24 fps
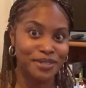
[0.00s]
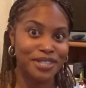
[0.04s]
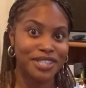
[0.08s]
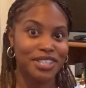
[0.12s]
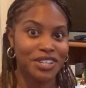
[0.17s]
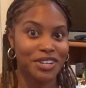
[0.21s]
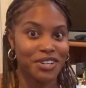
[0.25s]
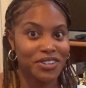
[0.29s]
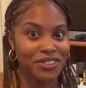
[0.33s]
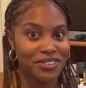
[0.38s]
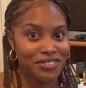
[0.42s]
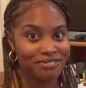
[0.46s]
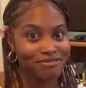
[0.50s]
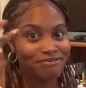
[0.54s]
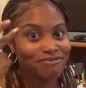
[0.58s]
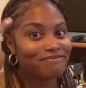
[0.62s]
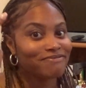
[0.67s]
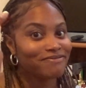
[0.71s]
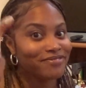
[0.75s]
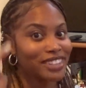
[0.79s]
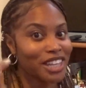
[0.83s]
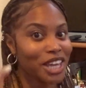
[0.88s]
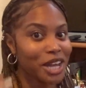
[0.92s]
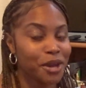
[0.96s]
So
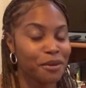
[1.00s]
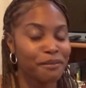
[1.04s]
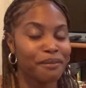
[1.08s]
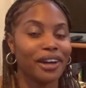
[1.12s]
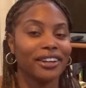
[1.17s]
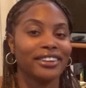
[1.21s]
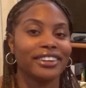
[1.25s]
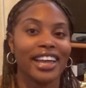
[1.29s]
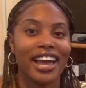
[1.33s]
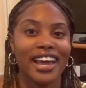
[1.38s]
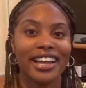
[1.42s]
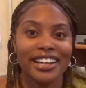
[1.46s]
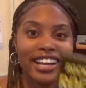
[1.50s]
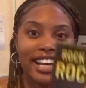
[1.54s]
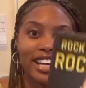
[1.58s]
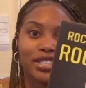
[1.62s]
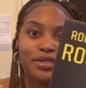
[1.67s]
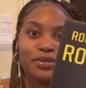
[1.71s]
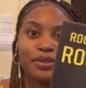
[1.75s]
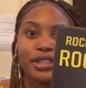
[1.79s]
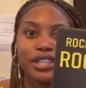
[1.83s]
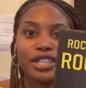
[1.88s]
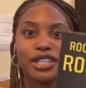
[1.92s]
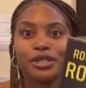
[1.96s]
think about that.
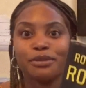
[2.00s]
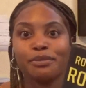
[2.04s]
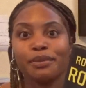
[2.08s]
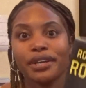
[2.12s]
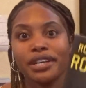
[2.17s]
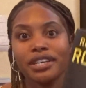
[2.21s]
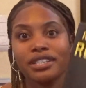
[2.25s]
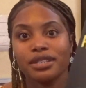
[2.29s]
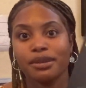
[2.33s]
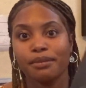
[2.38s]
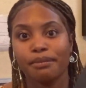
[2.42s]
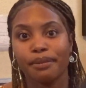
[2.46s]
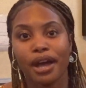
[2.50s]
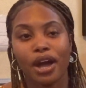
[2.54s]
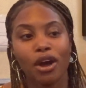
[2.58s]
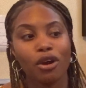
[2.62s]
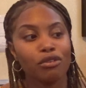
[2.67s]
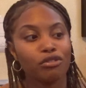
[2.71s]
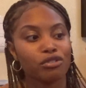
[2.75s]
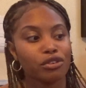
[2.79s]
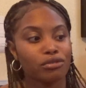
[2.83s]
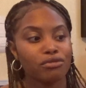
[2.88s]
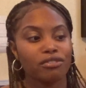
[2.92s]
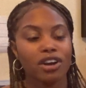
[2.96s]
That's what this book is
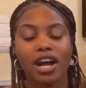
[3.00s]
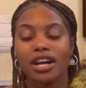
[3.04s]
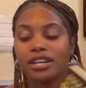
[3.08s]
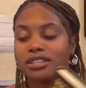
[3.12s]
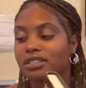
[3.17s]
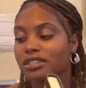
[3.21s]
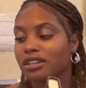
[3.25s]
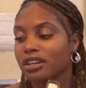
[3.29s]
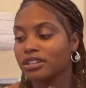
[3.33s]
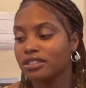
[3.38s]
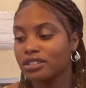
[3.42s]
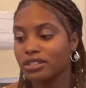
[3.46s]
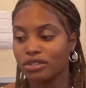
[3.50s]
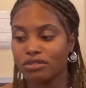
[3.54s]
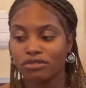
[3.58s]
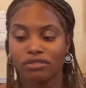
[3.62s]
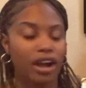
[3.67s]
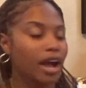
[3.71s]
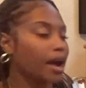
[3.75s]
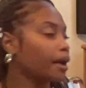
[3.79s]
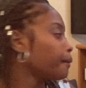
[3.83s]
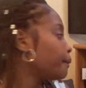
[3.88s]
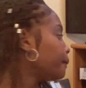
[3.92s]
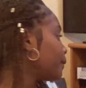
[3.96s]
about, from rock star to rock